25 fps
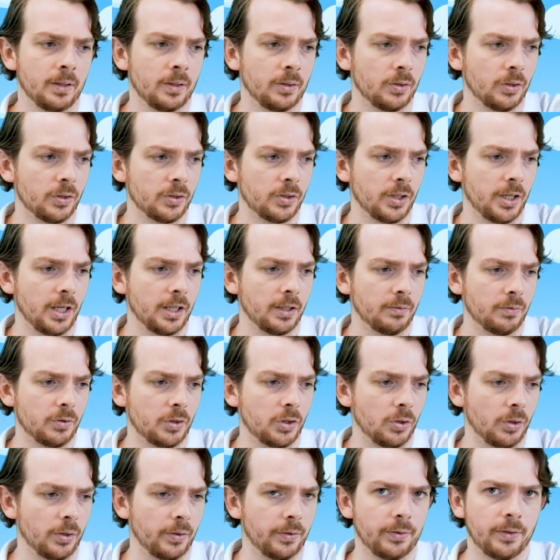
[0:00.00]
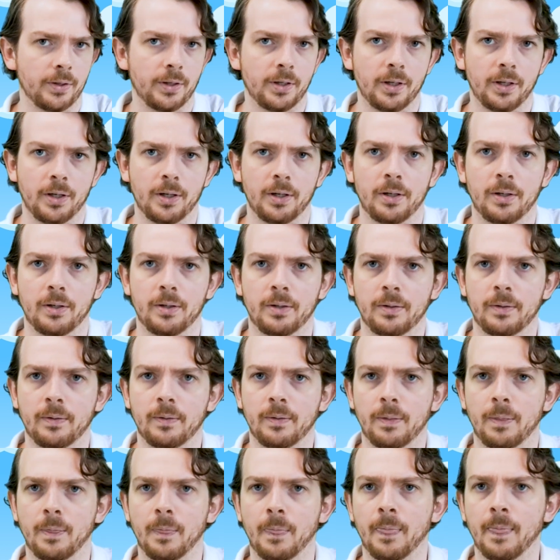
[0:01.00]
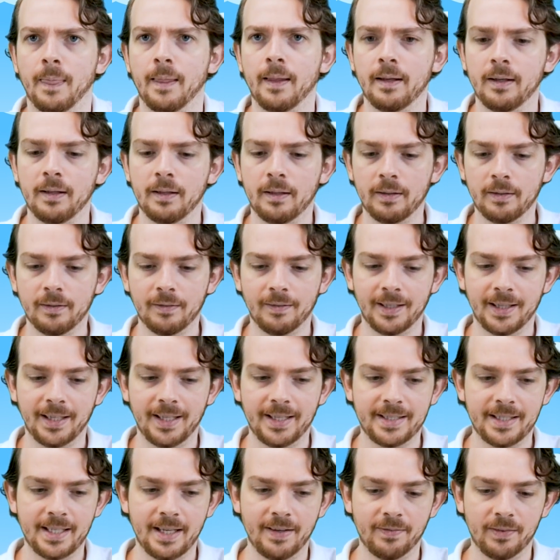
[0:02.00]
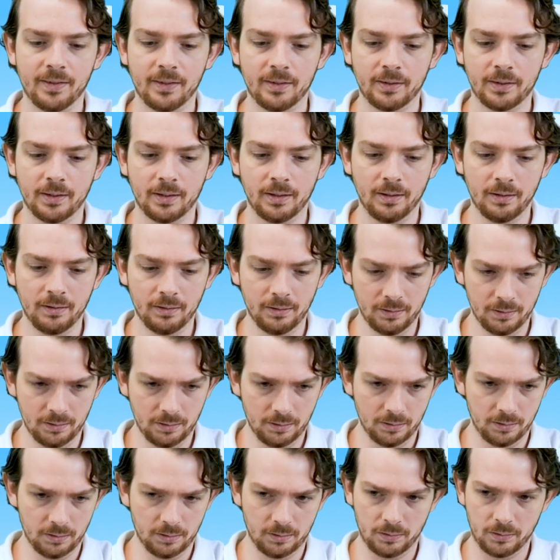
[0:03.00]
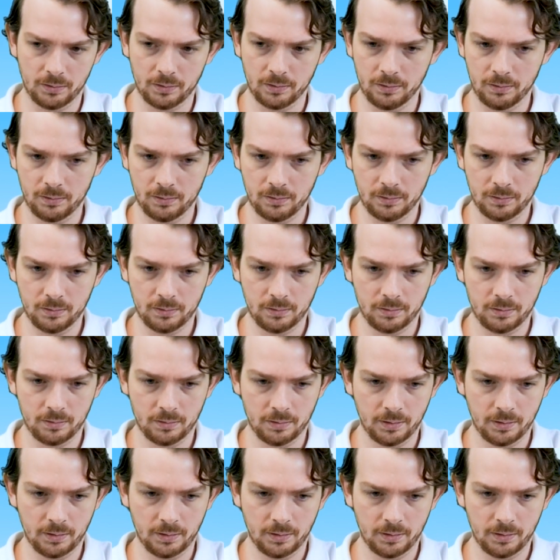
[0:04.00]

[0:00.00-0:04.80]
just out of shot there. All right, let's have a look. Oh,